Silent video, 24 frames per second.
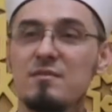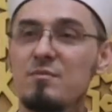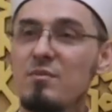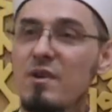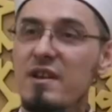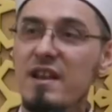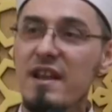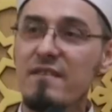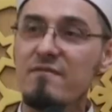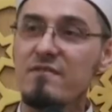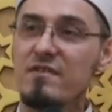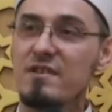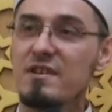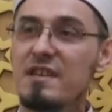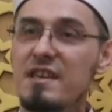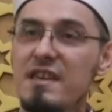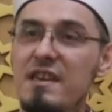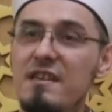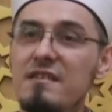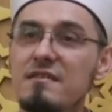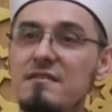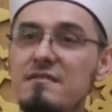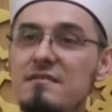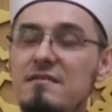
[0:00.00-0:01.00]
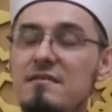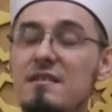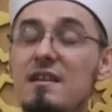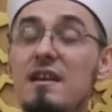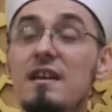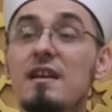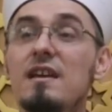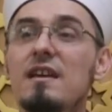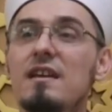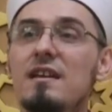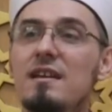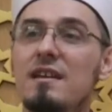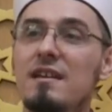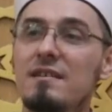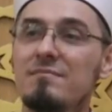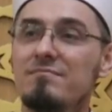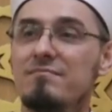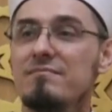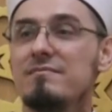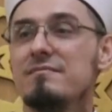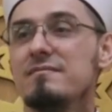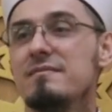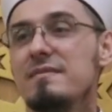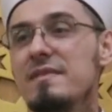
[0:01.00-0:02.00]
whatever, kings,
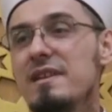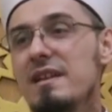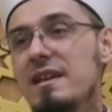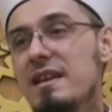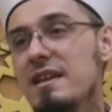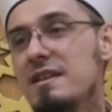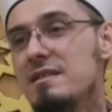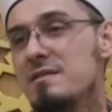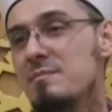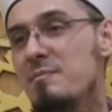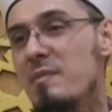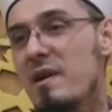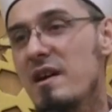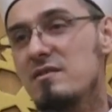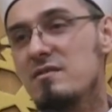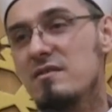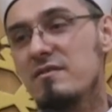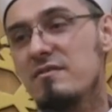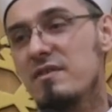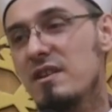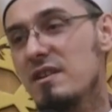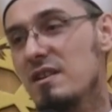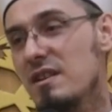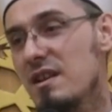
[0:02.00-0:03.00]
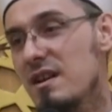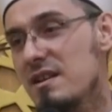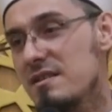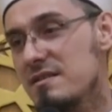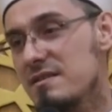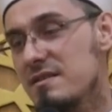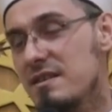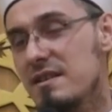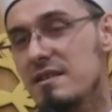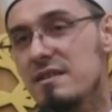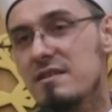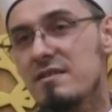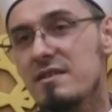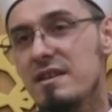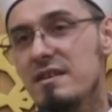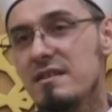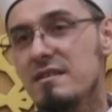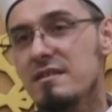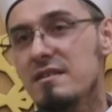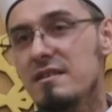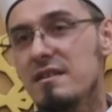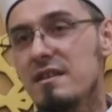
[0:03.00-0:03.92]
it's part of Allah's decree.